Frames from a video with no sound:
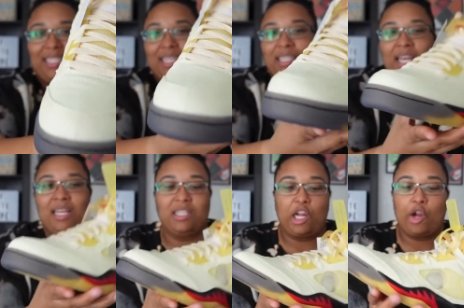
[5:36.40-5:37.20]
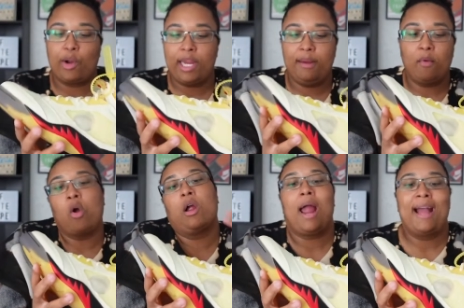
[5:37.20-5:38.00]
this is a cream
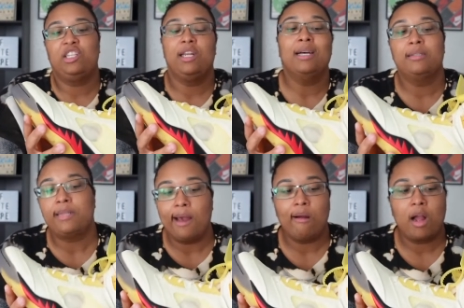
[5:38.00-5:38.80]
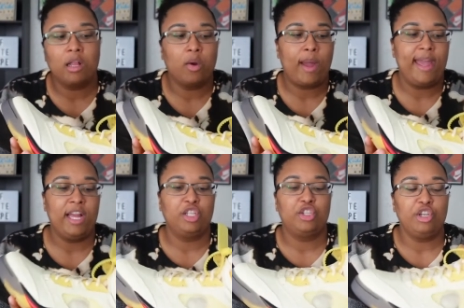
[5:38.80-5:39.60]
or actually a sail colorway,
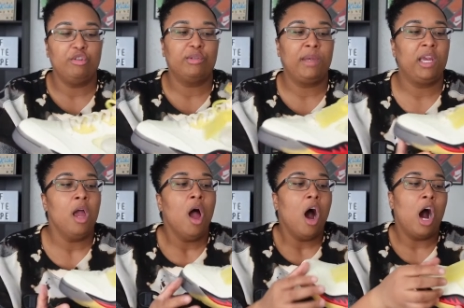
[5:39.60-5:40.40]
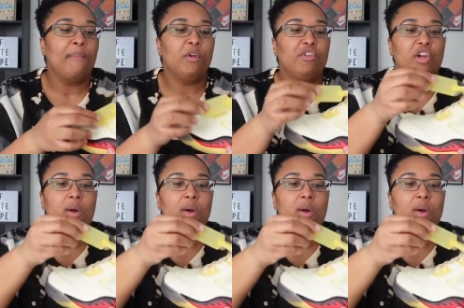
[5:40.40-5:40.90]
excuse me. You do